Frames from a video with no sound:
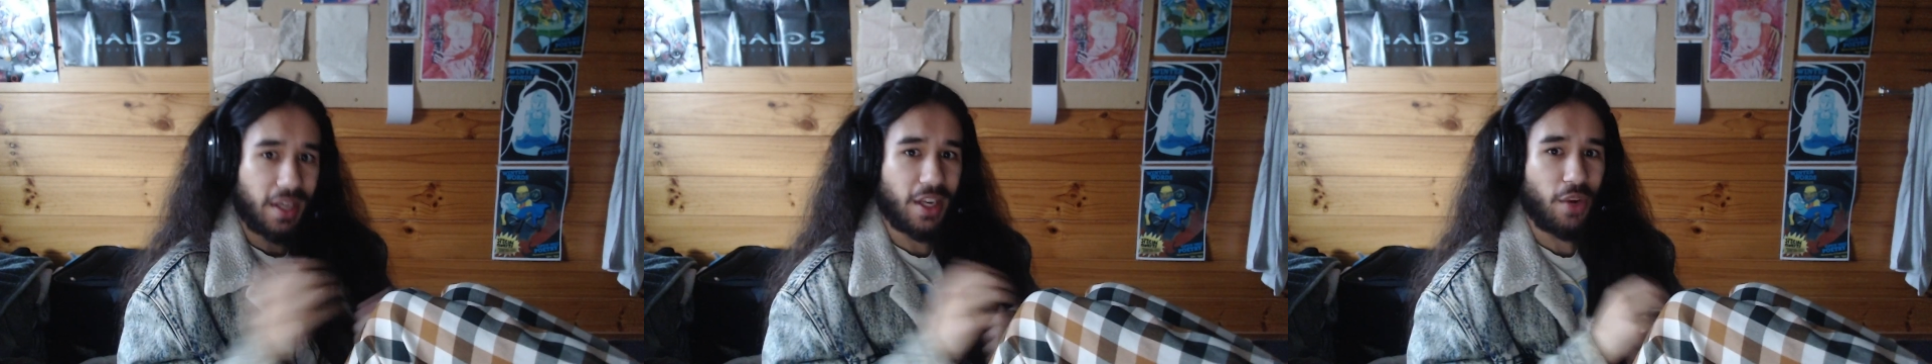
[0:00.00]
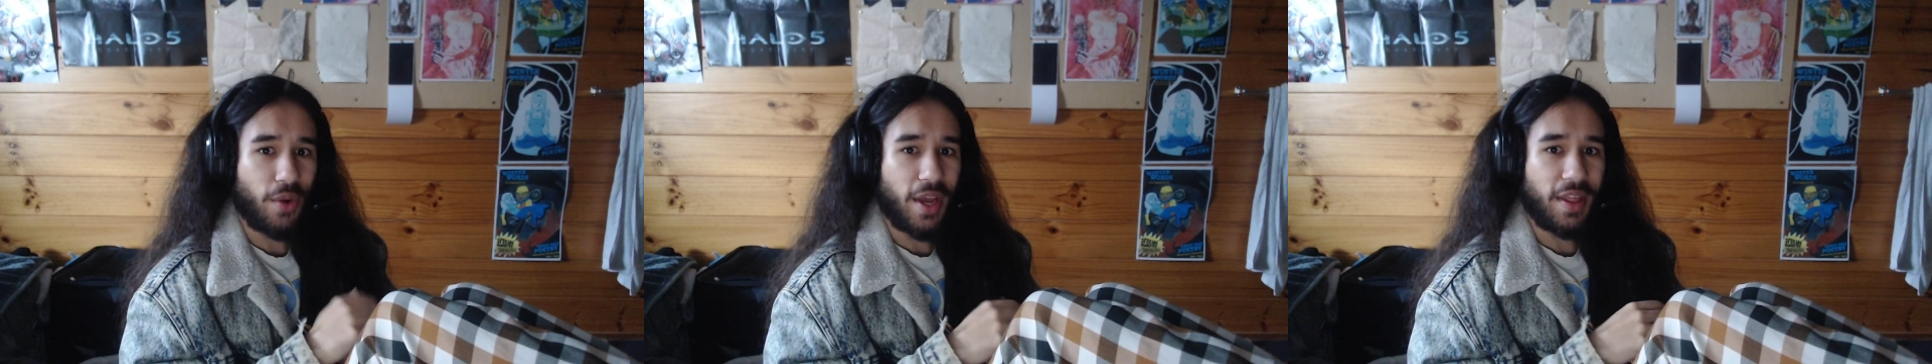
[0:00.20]

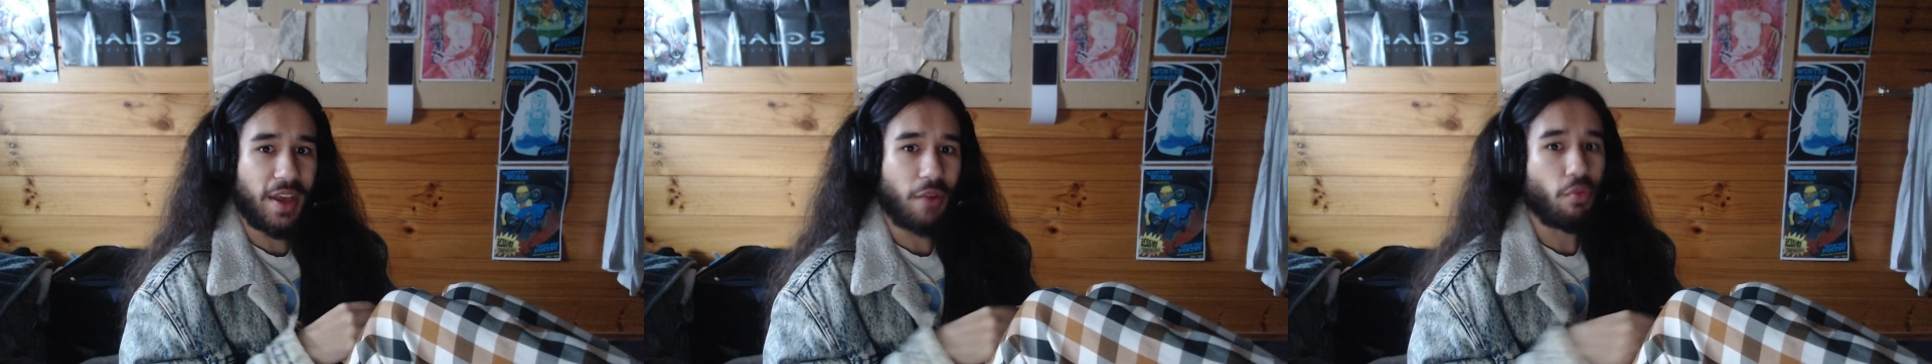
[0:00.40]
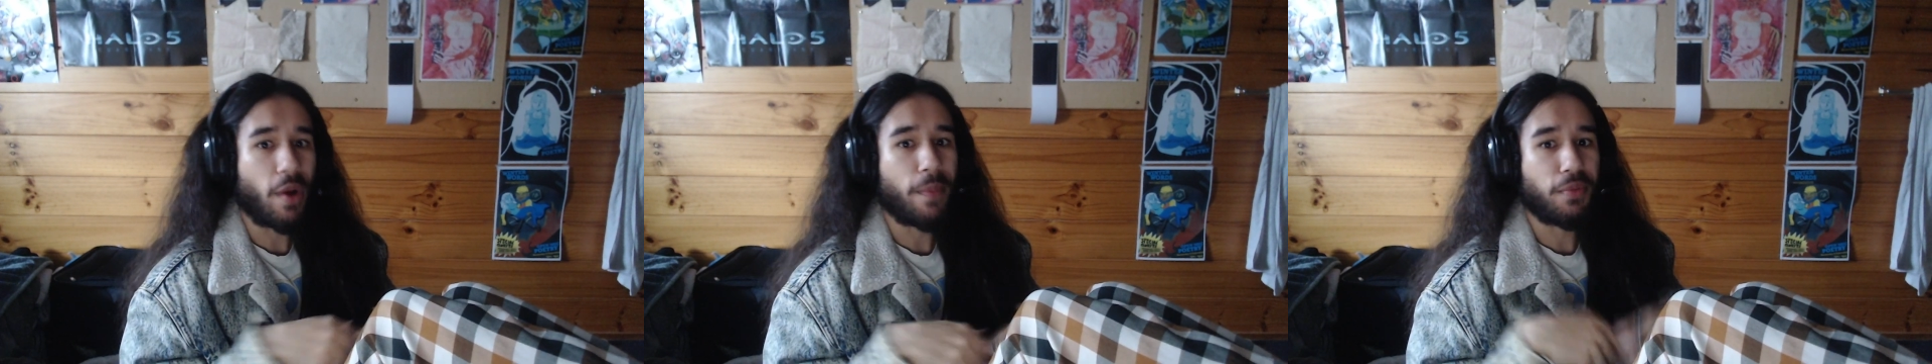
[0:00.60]
in a way
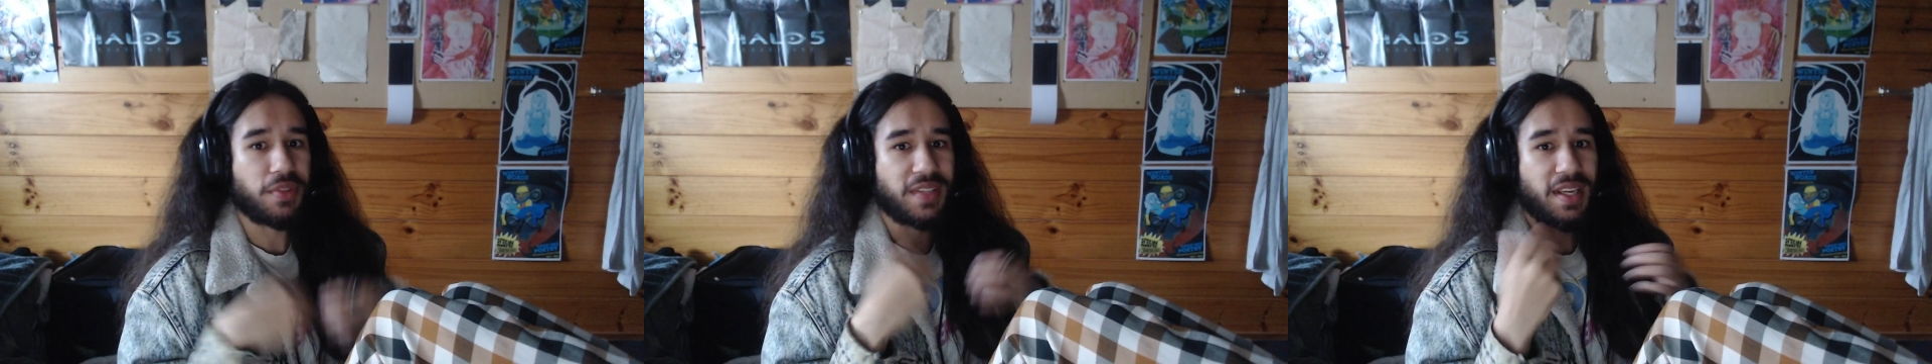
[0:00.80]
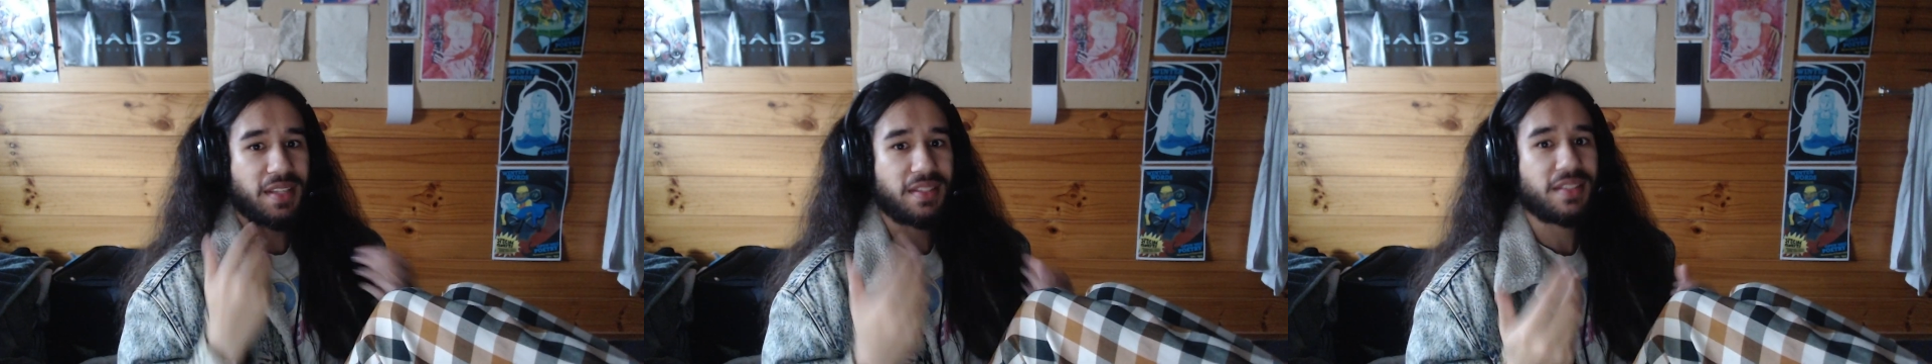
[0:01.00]
that
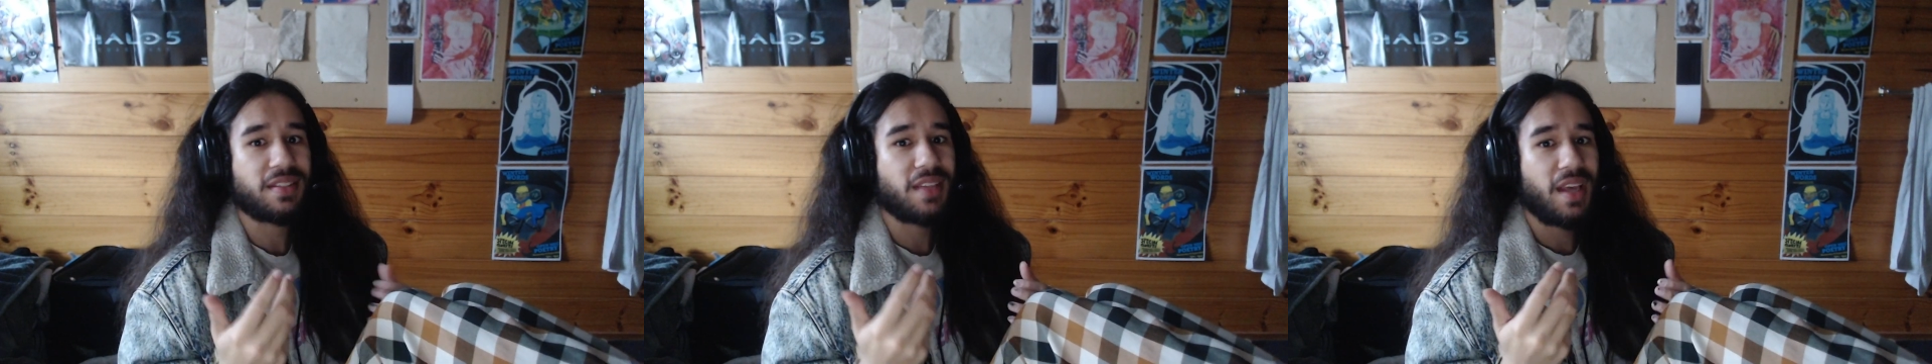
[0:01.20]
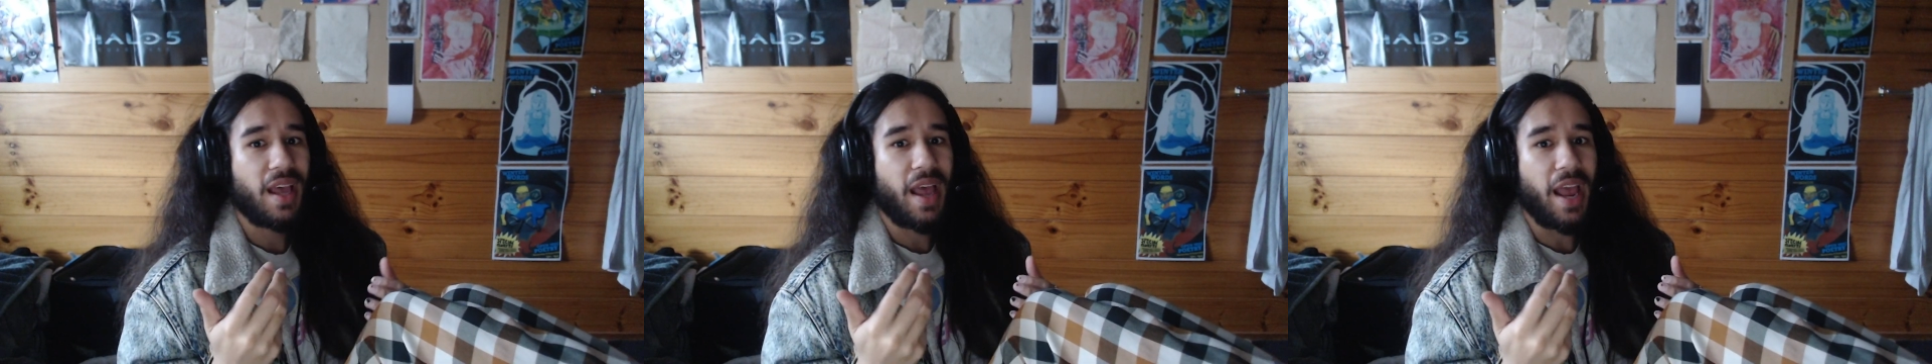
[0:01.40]
represents
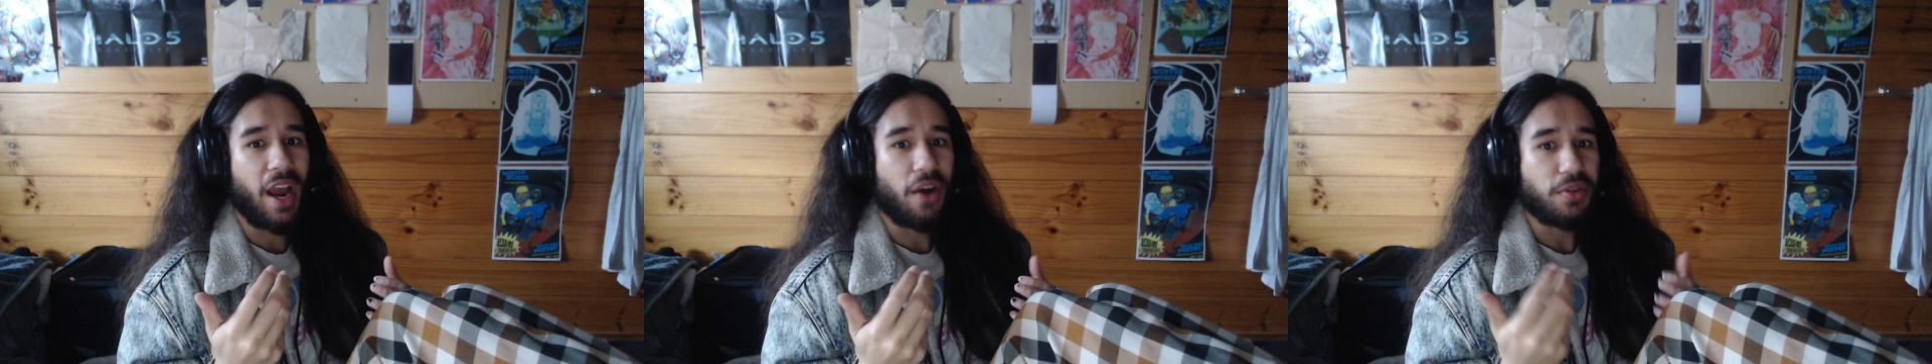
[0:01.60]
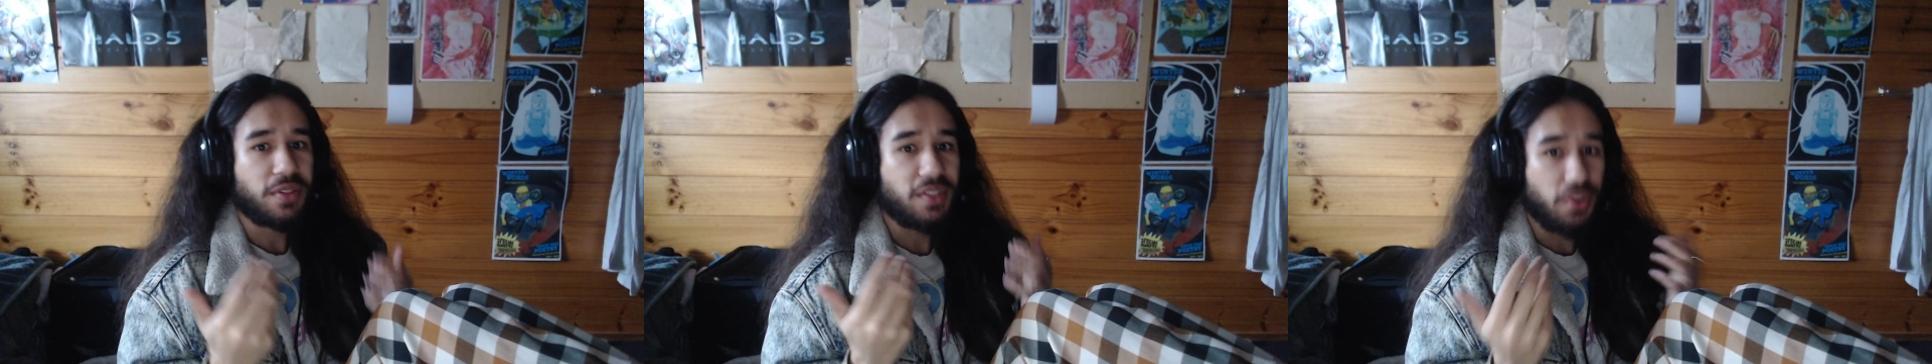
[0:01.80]

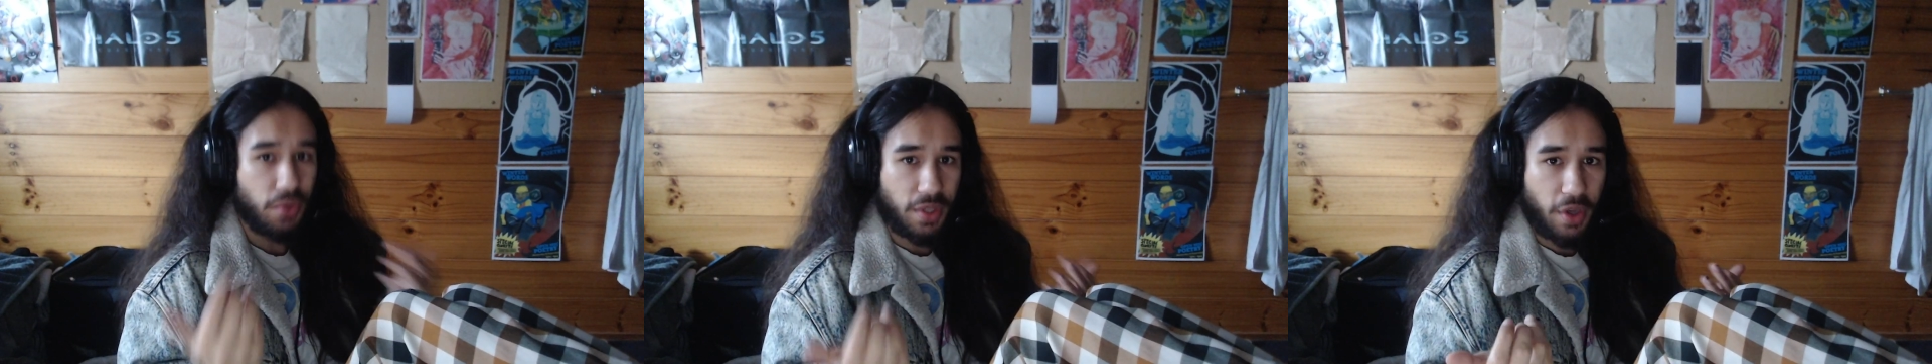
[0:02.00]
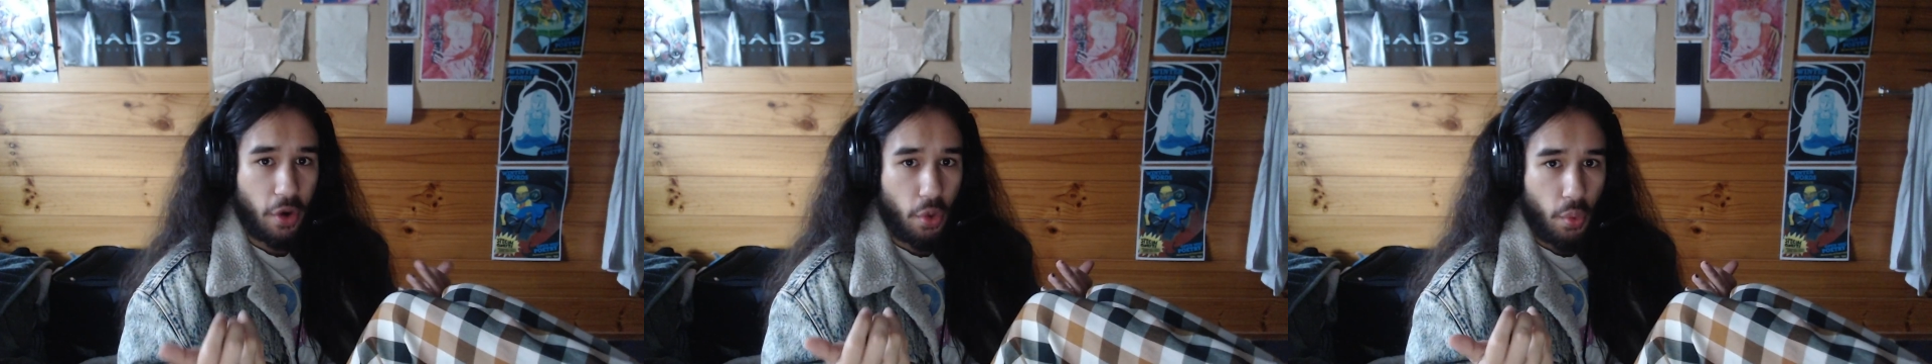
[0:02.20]
our
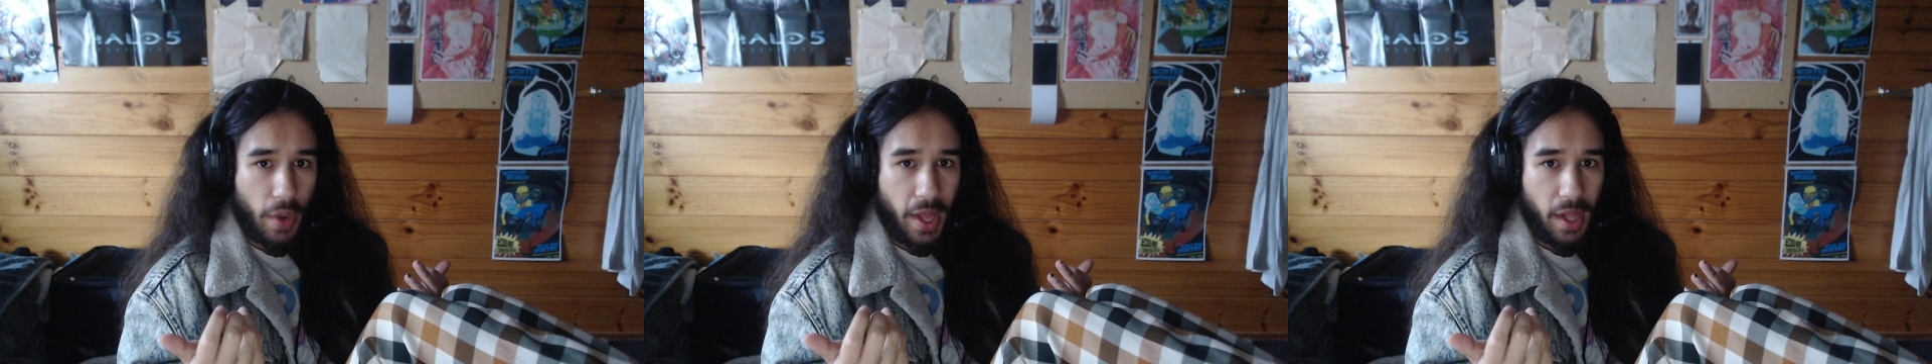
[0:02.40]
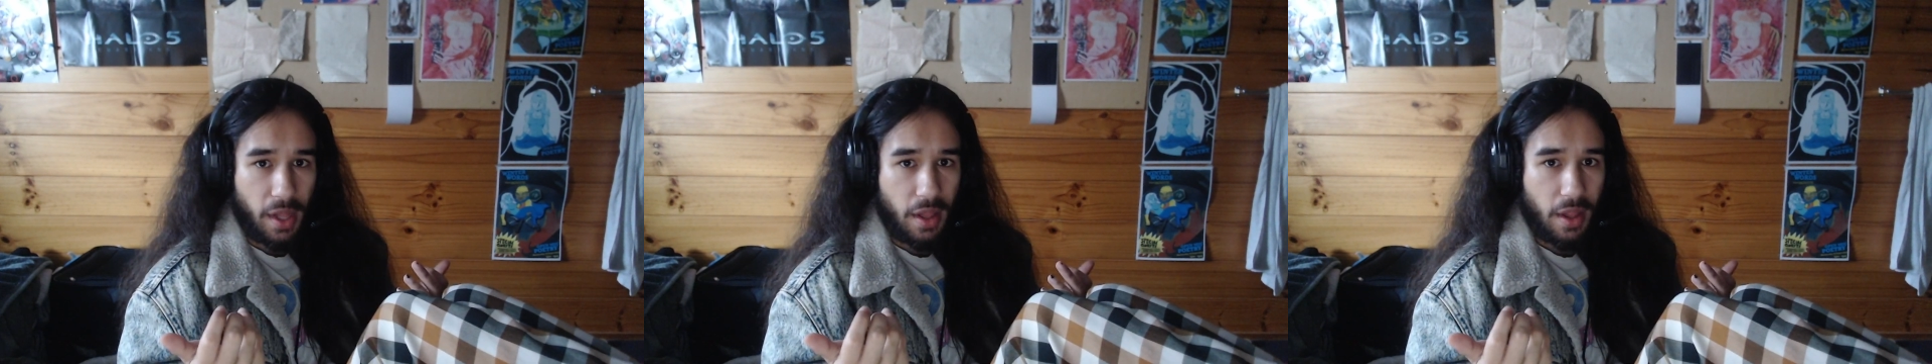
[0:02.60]
studio
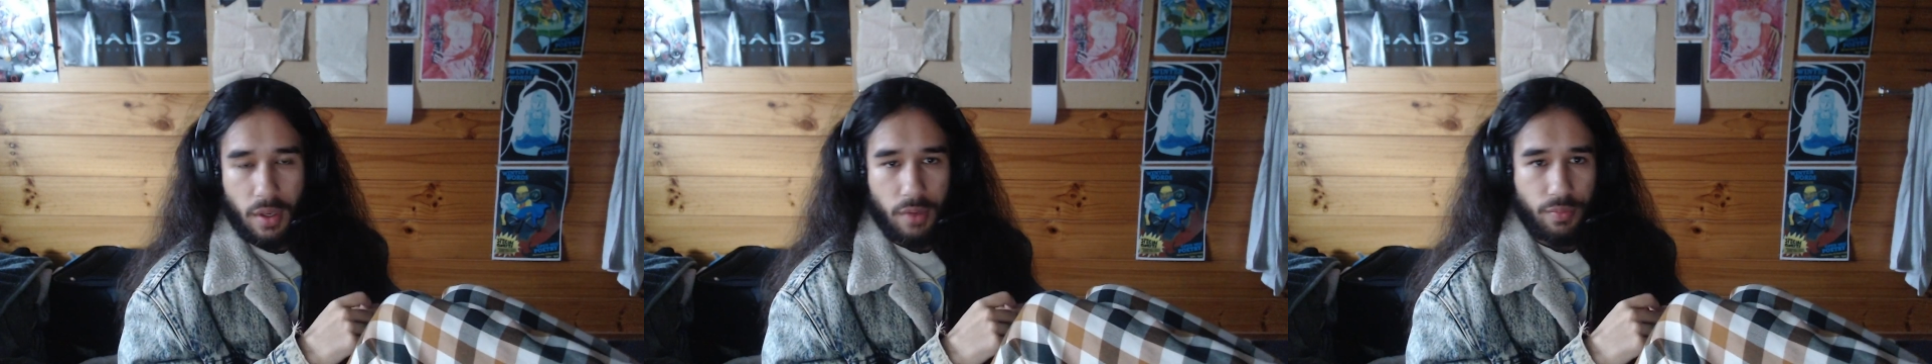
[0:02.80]
well.